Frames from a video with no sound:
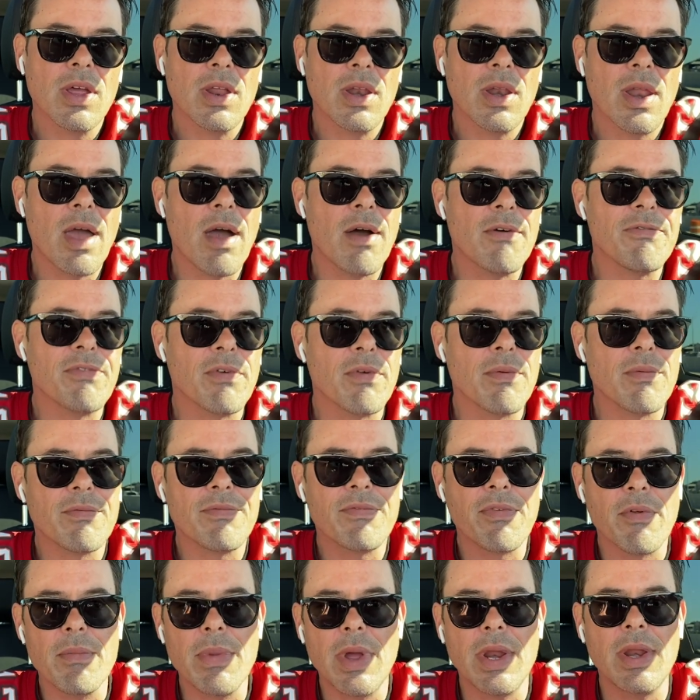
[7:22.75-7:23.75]
Now, for,
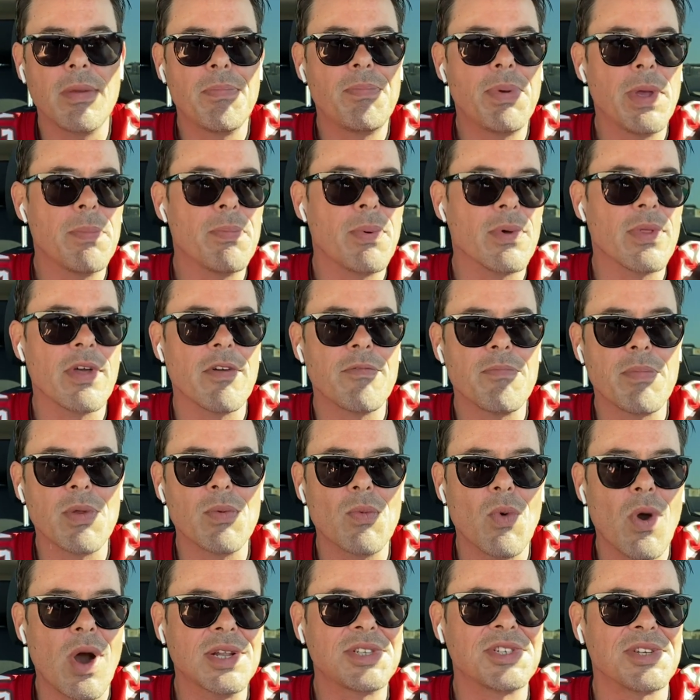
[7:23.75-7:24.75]
for many people that have
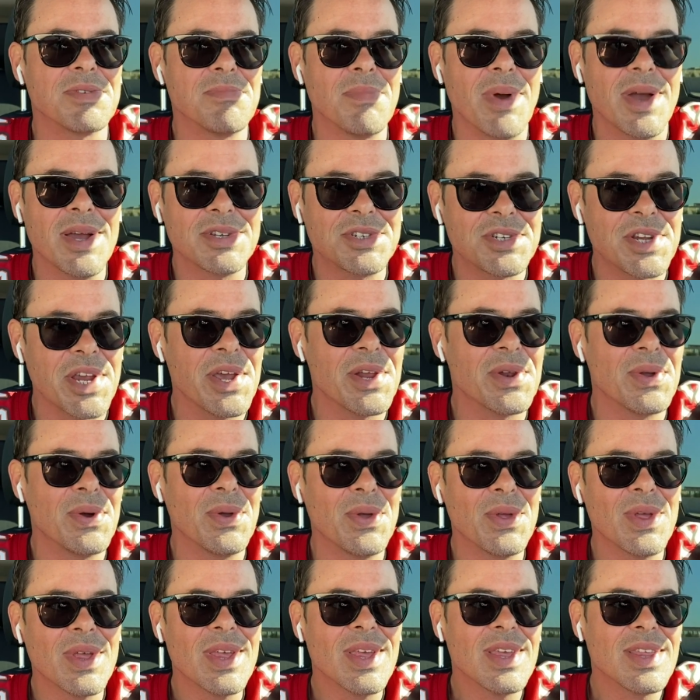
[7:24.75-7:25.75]
been watching my
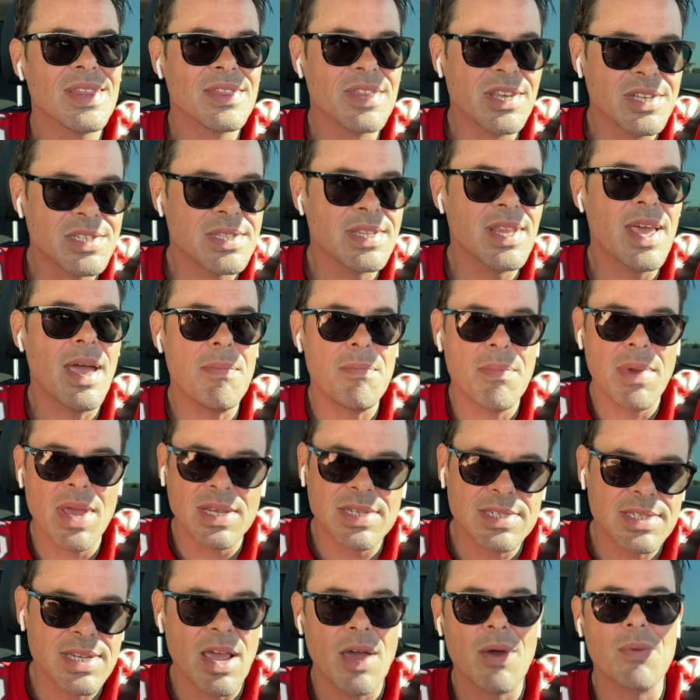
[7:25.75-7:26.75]
channel, this that may
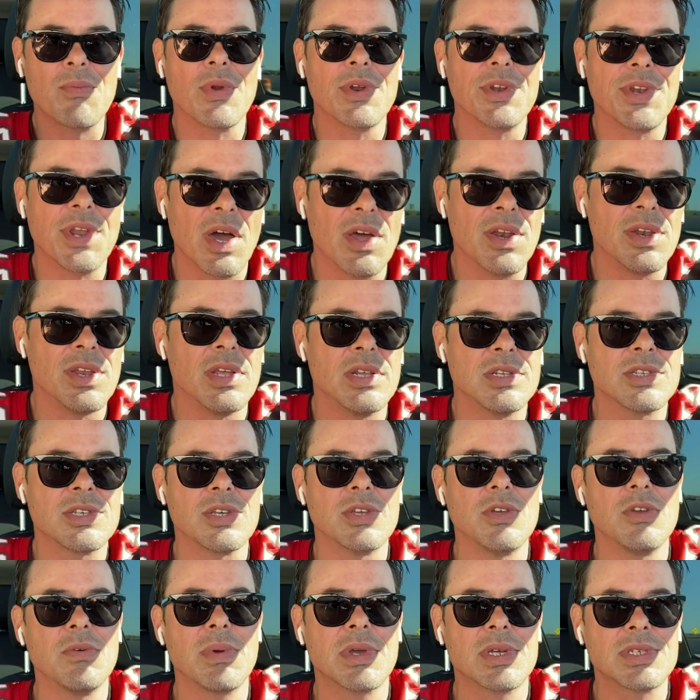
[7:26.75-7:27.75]
sound redundant to
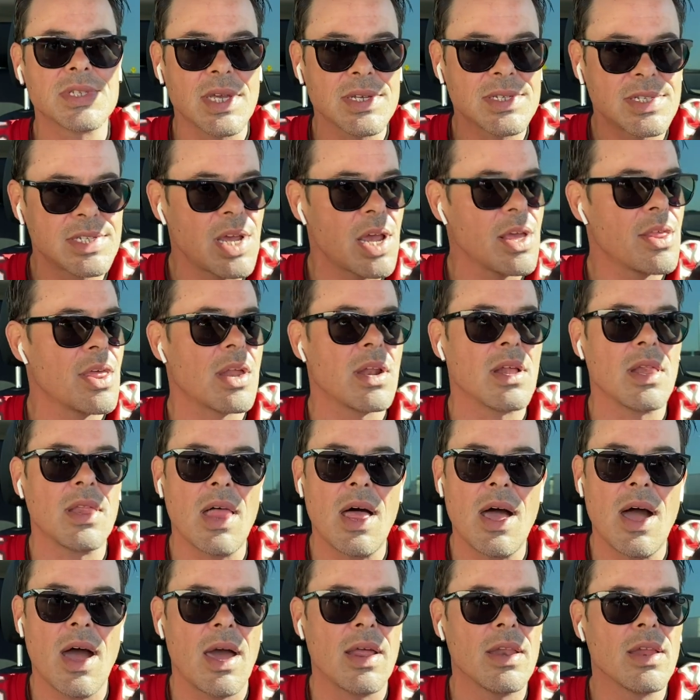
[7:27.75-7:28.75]
you because I say that a
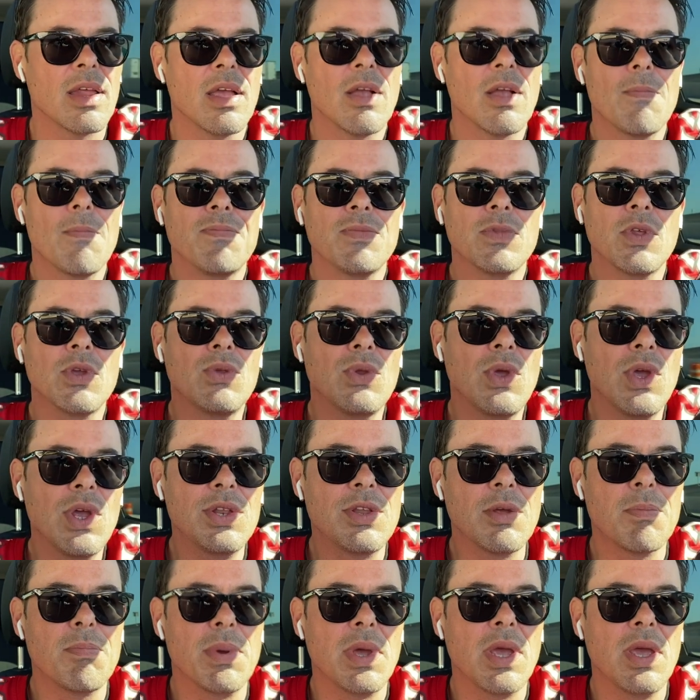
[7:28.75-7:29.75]
lot. You need
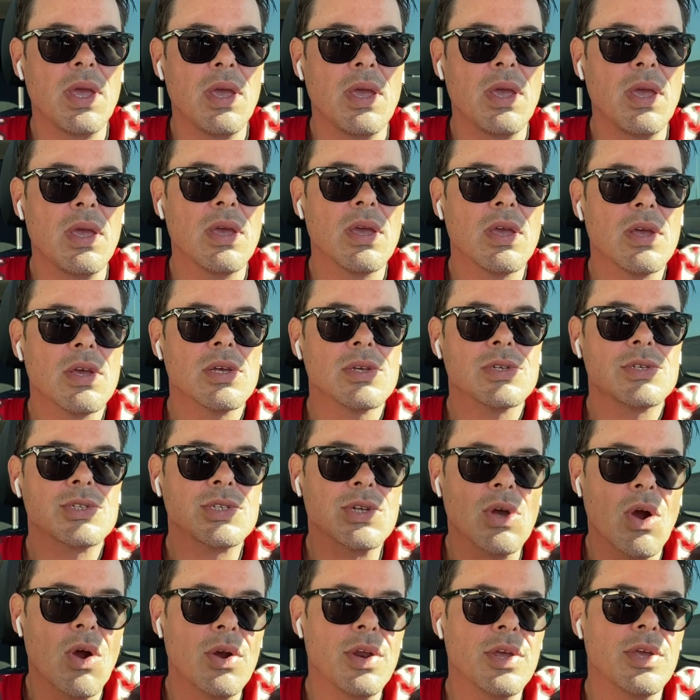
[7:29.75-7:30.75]
to be
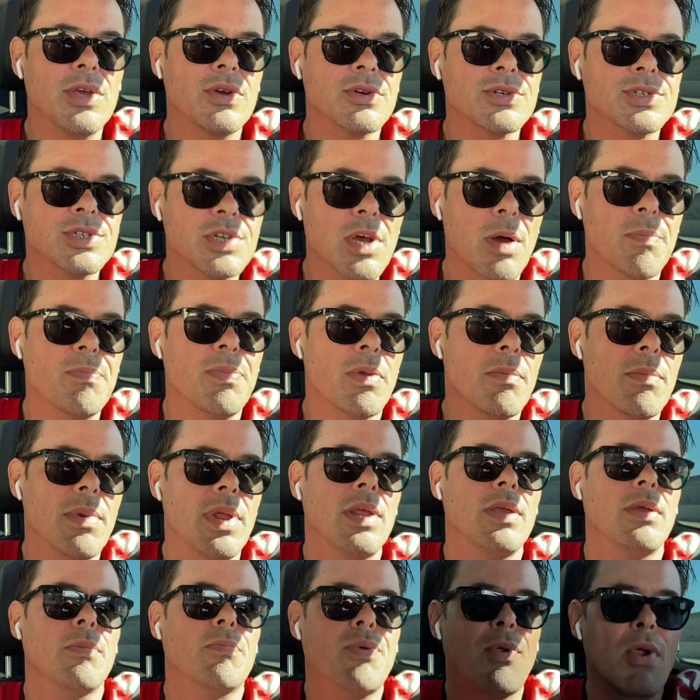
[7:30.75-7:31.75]
starting your
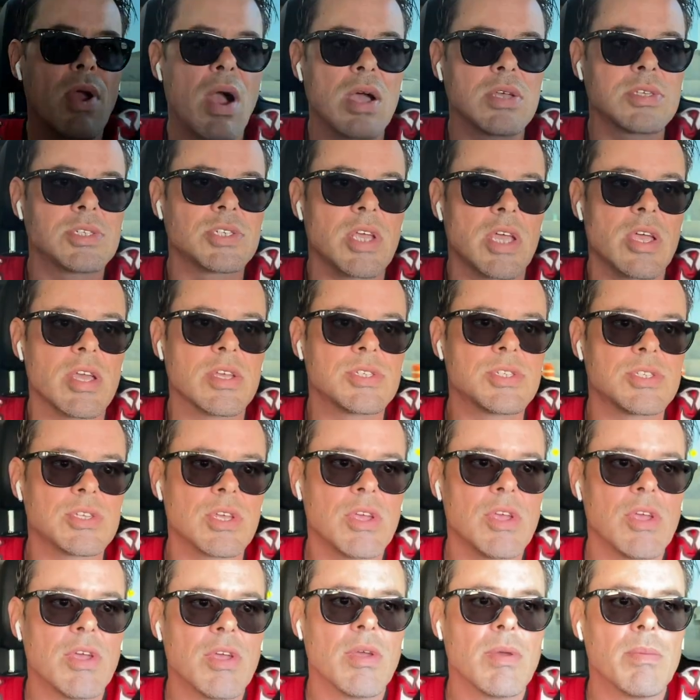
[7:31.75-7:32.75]
supplementing process
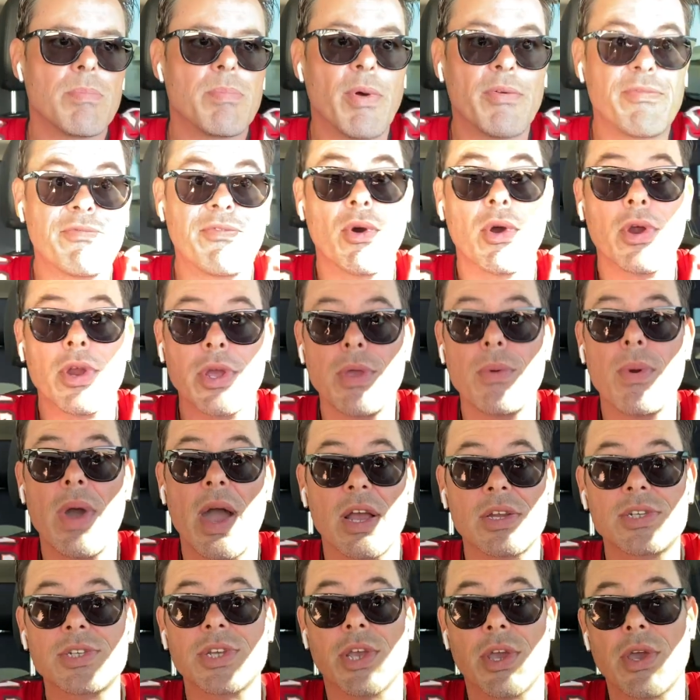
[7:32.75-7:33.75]
before you
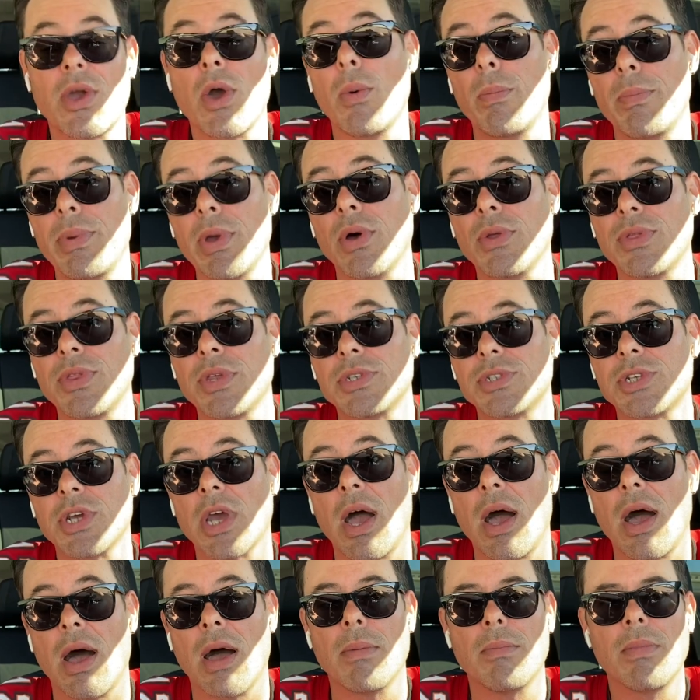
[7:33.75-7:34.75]
actually go build the
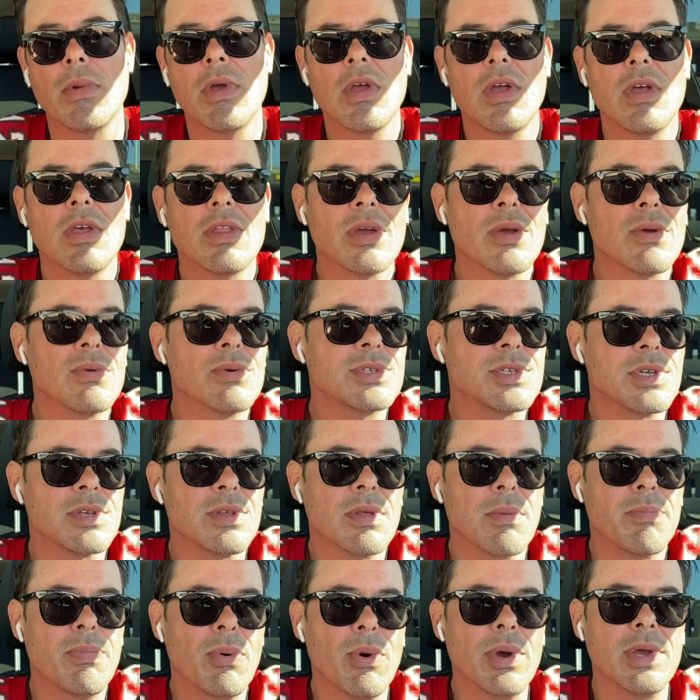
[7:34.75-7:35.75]
job. There was a
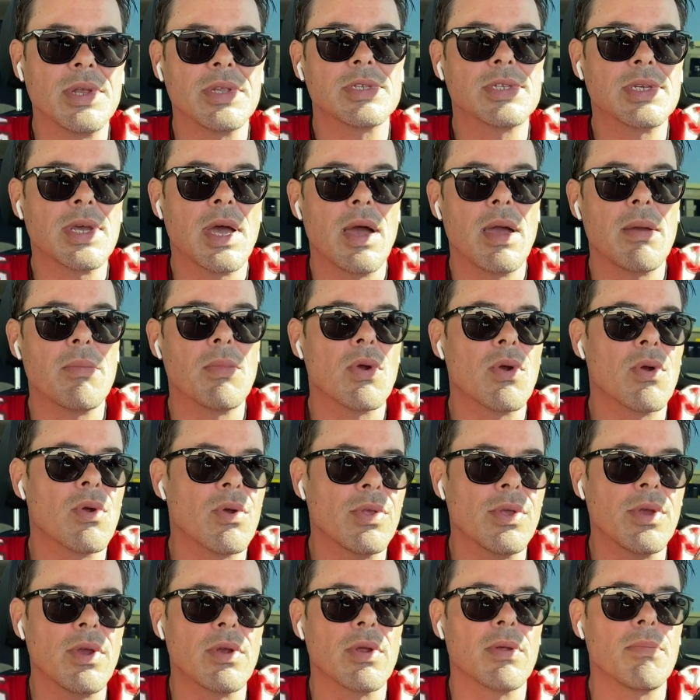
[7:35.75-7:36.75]
point in time
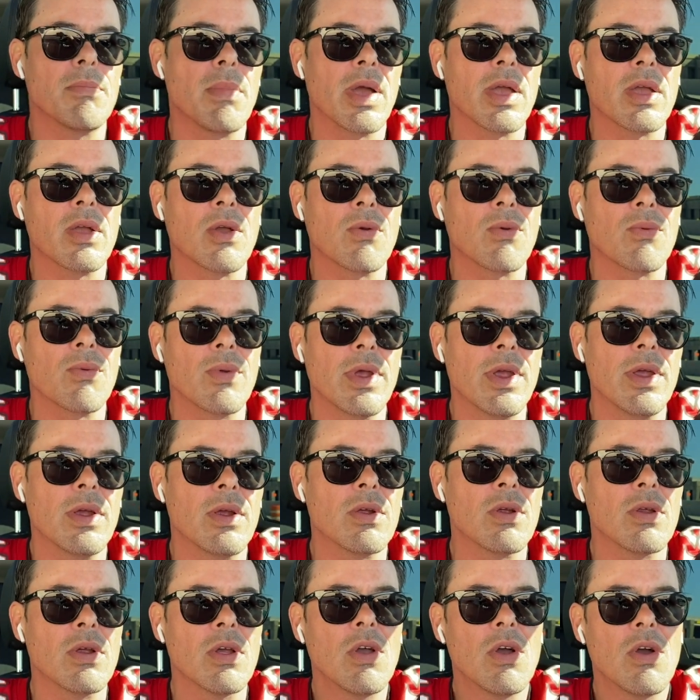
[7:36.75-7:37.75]
earlier in my
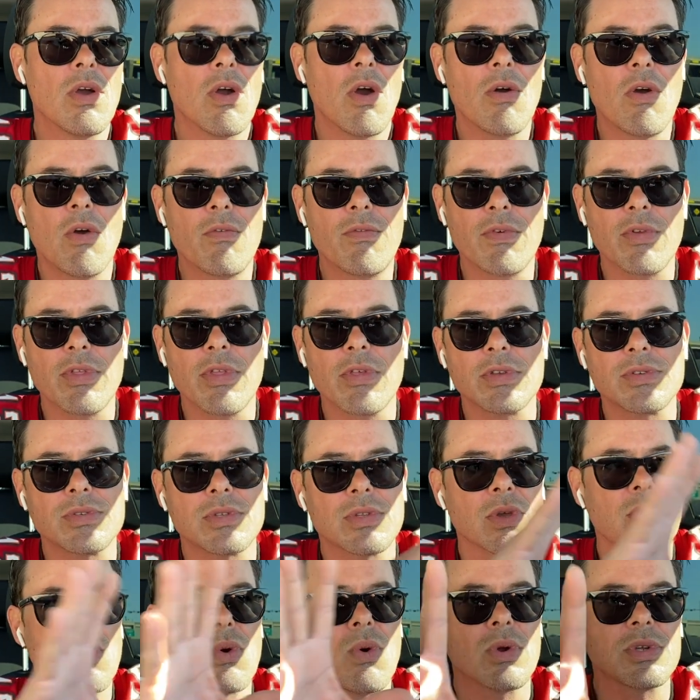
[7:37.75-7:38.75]
career, over the,
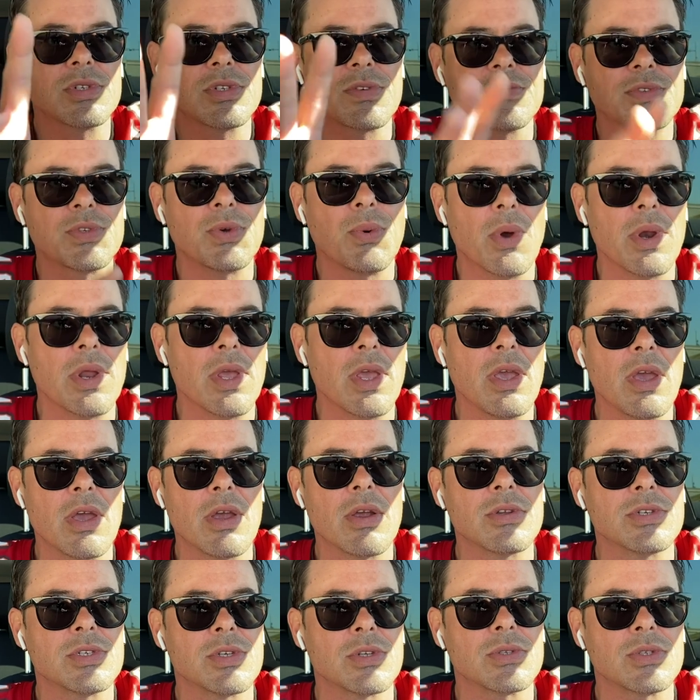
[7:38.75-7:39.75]
the course of twenty
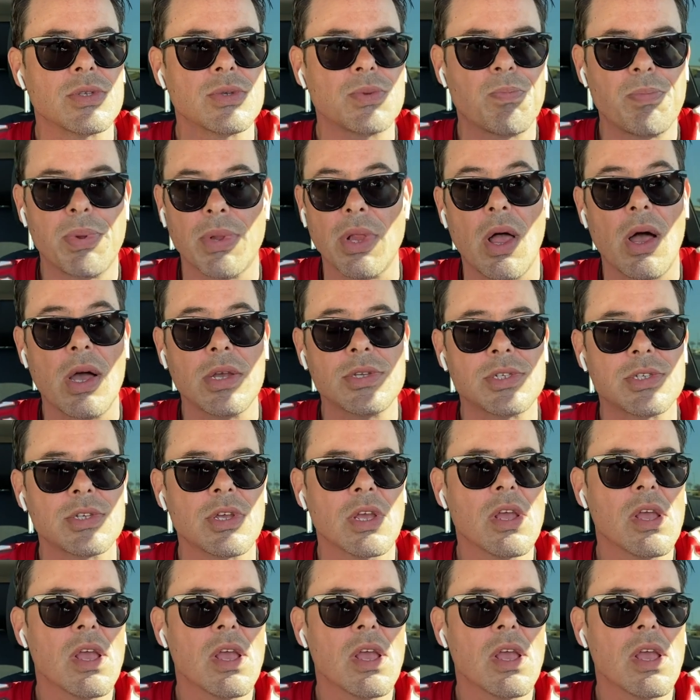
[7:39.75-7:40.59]
years plus,